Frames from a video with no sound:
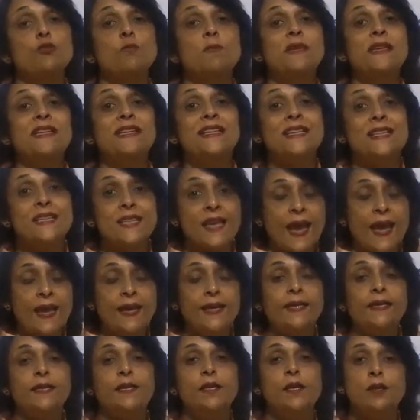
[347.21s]
to be
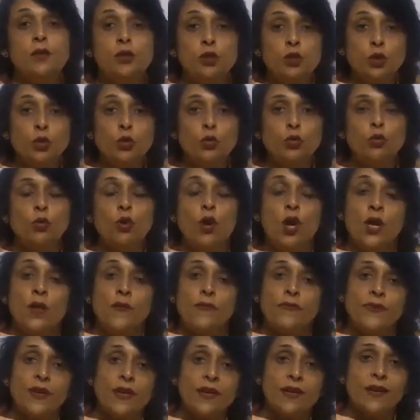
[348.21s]
sent to
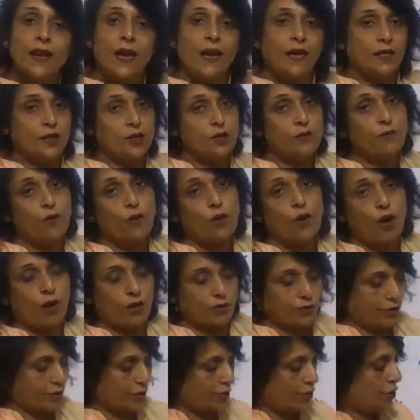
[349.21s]
the lungs for
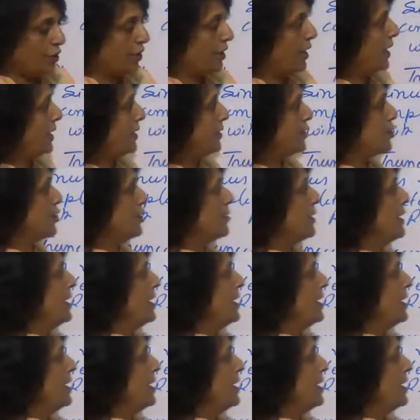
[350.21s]
oxygenation.